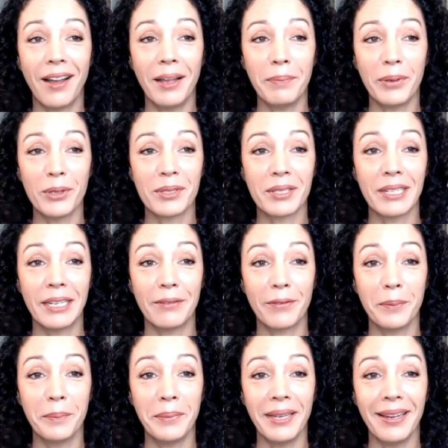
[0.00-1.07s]
I personally,
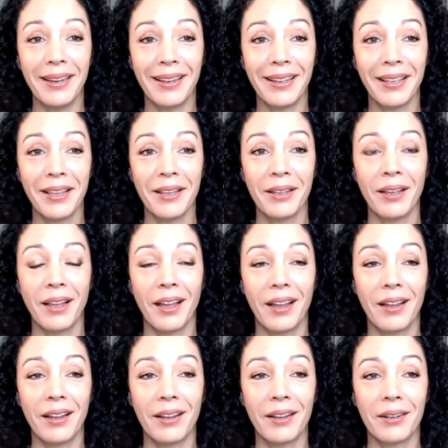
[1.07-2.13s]
for me,
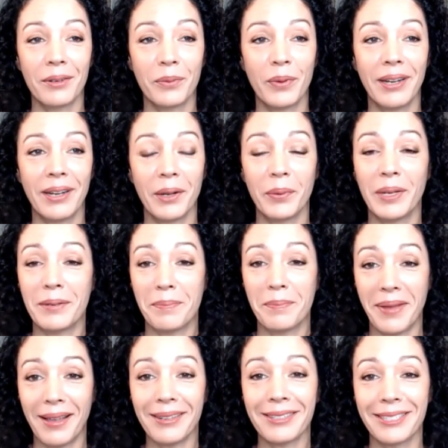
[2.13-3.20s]
when I
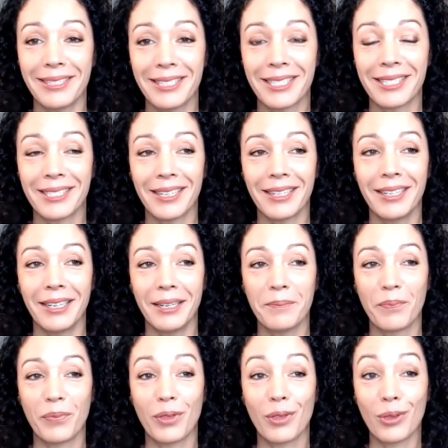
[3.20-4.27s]
went back to
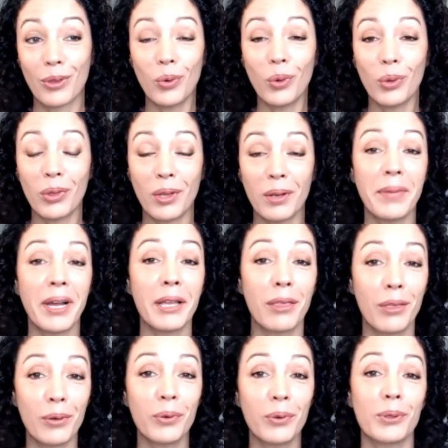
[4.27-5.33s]
study, thought that my
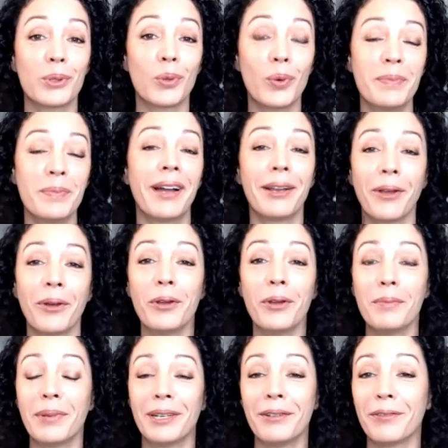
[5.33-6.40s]
thoughts were my
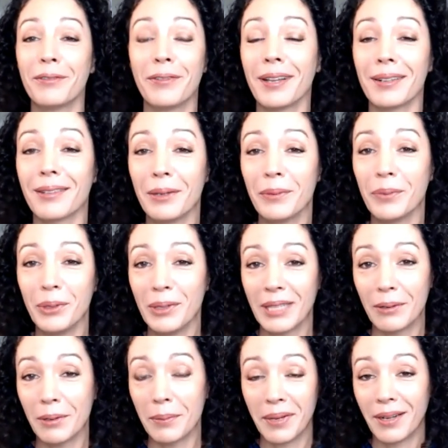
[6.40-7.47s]
own, but in fact they weren't.
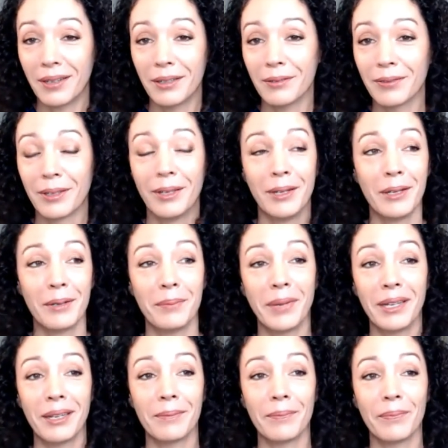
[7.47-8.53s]
They were part of
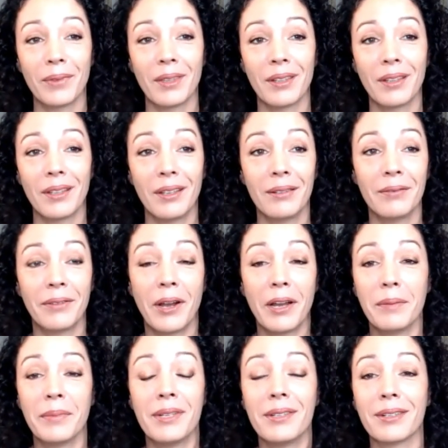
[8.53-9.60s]
my
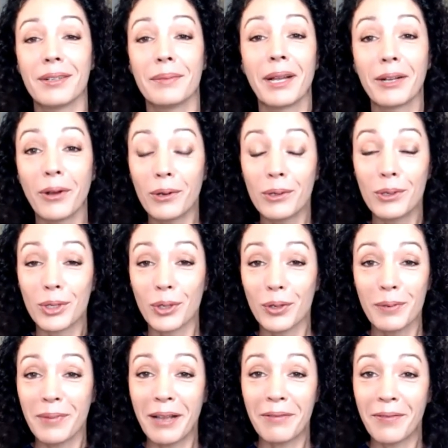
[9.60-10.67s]
environment and my
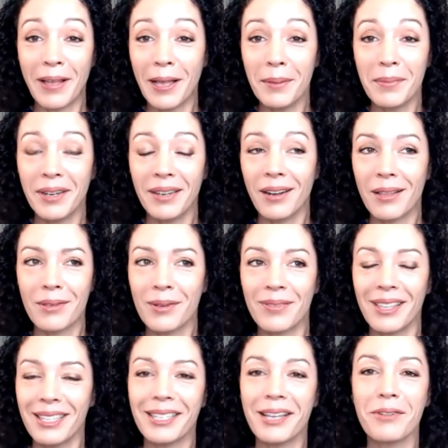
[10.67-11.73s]
culture and my family. And I
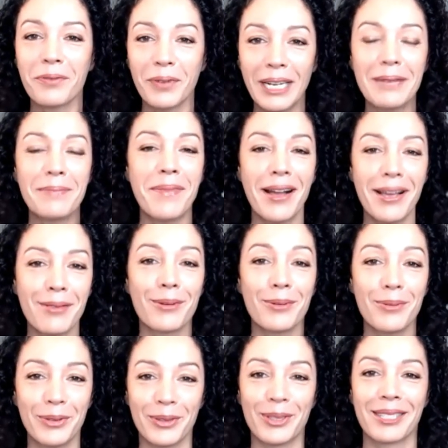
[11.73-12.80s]
thought, these aren't really my
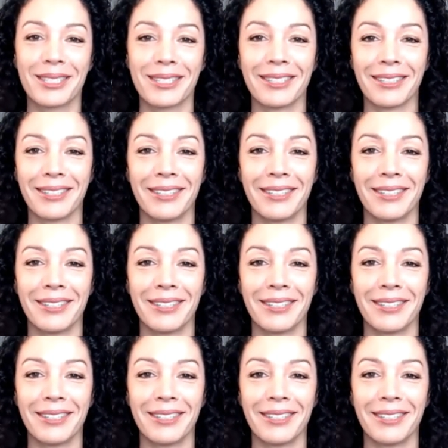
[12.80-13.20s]
thoughts.